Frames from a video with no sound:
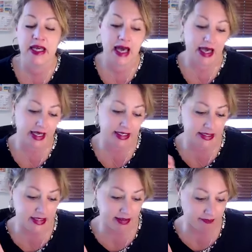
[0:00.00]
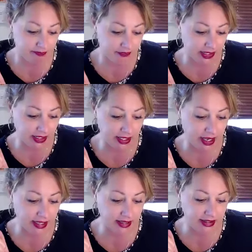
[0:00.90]
And
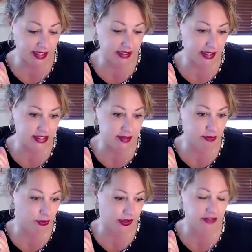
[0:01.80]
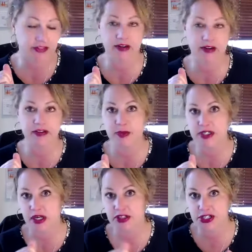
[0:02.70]
I think it's important for everyone to
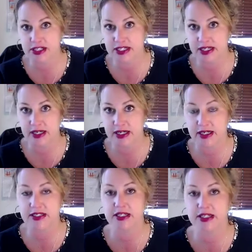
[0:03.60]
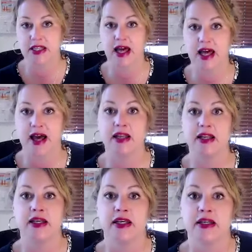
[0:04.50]
understand that
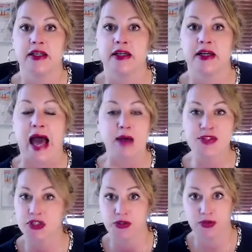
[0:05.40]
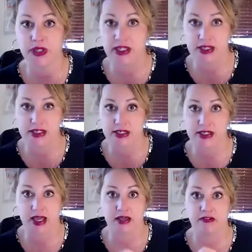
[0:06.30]
absolutely this is
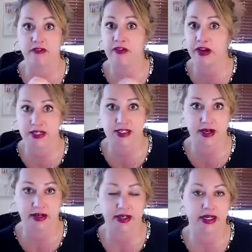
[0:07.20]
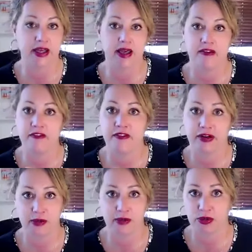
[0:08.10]
a very scary, very
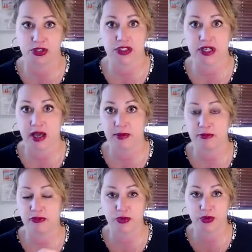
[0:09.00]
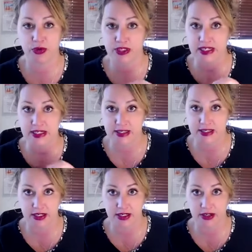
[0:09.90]
emotional time for the
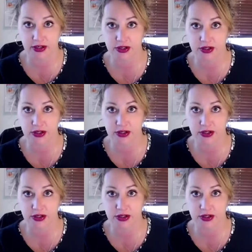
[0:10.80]
seniors.